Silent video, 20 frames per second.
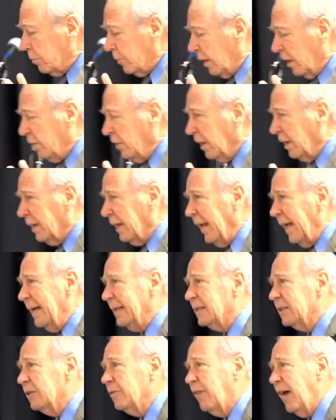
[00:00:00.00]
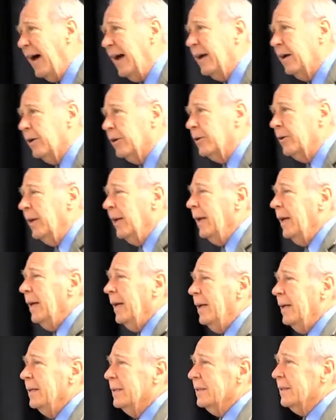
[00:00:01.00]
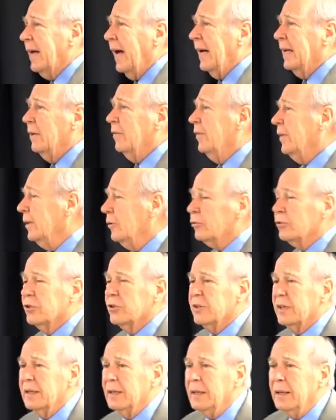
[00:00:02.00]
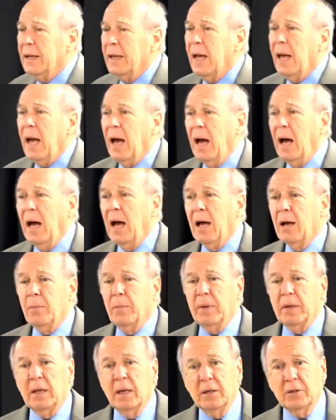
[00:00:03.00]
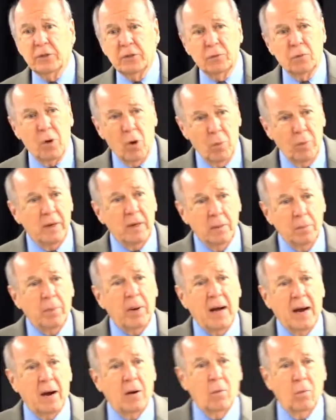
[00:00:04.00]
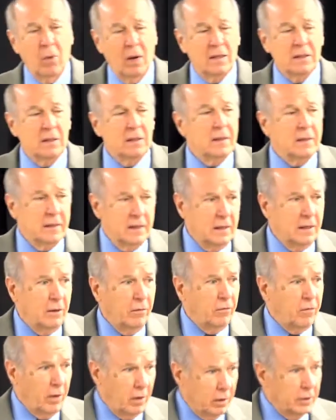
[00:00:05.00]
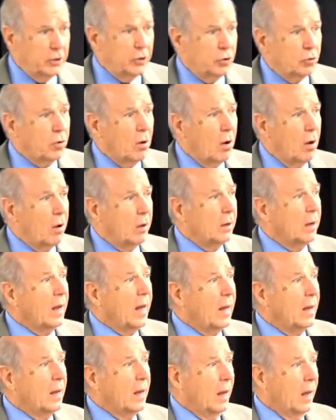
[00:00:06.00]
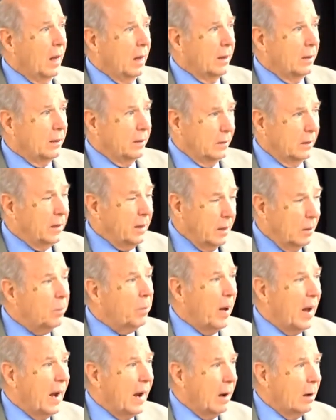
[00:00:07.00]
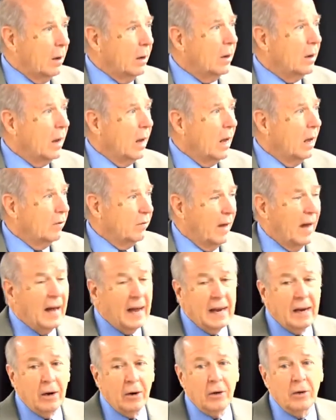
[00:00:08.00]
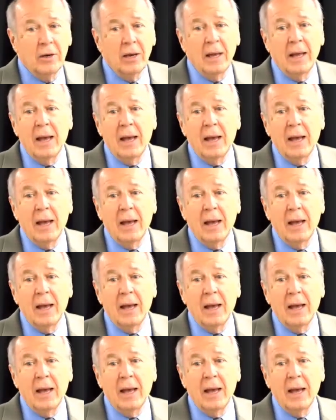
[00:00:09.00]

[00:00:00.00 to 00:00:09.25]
legs of iron is kind of interesting because the Roman Empire was indeed a very strong empire of iron.